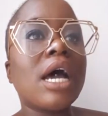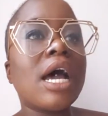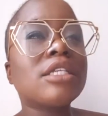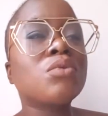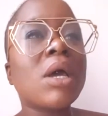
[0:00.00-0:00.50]

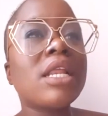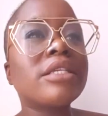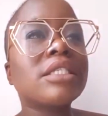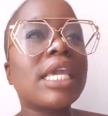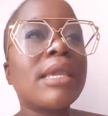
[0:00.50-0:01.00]
As well
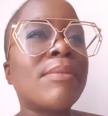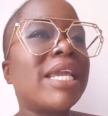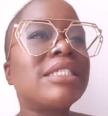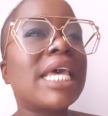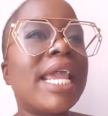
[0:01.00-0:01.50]
as keep
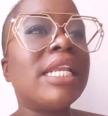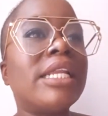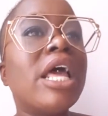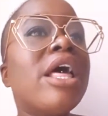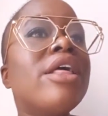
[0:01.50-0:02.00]

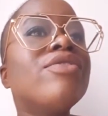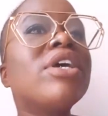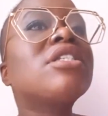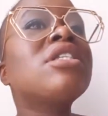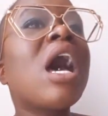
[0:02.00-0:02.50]
maintaining.
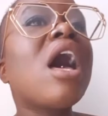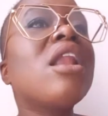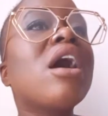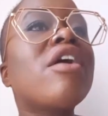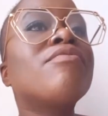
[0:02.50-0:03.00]
There's not
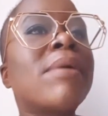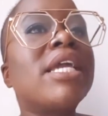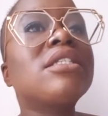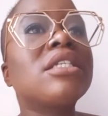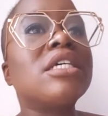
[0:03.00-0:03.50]
a lot of
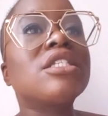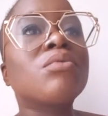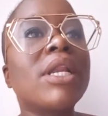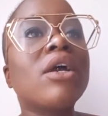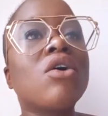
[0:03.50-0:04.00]

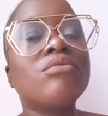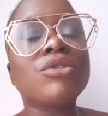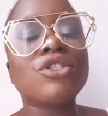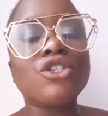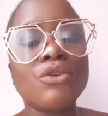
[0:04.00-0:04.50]
maintenance when it
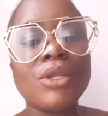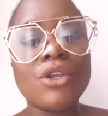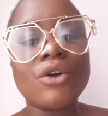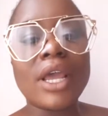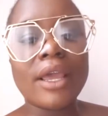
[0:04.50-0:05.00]
comes to
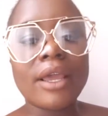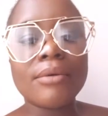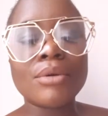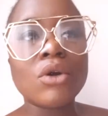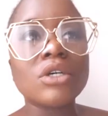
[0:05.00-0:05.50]
doing your
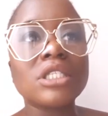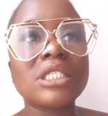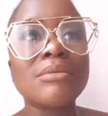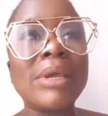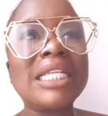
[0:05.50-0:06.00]
hair, because
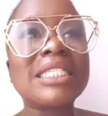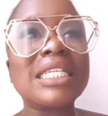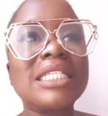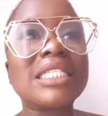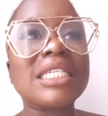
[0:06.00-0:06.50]
the
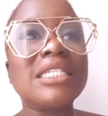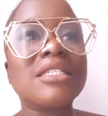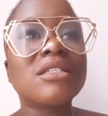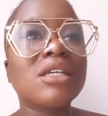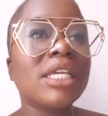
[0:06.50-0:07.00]
maintenance
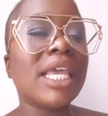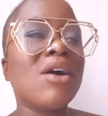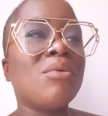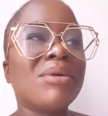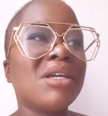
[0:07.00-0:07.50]
is
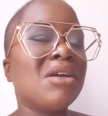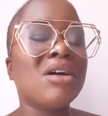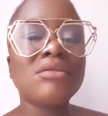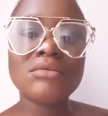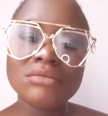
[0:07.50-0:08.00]
get up and
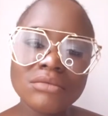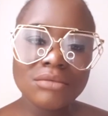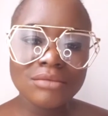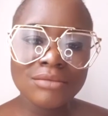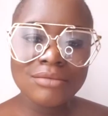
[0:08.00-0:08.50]
go.
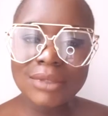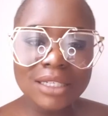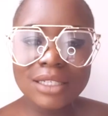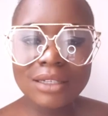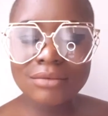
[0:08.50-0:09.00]

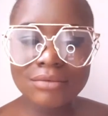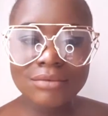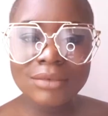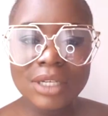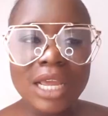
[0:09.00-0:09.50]
That's it.
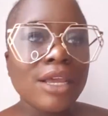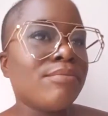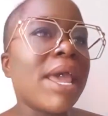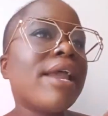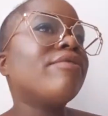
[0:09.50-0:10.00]

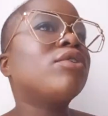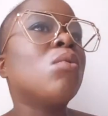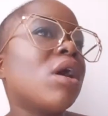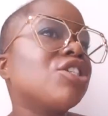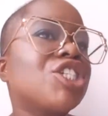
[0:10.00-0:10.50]
May have to
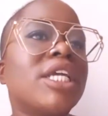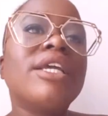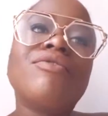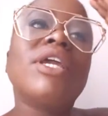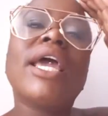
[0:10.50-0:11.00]
wash
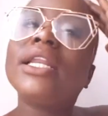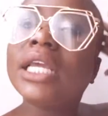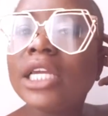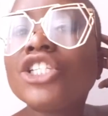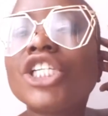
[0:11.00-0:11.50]
it if you're
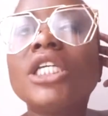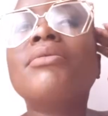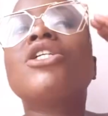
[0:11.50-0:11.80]
getting itchy.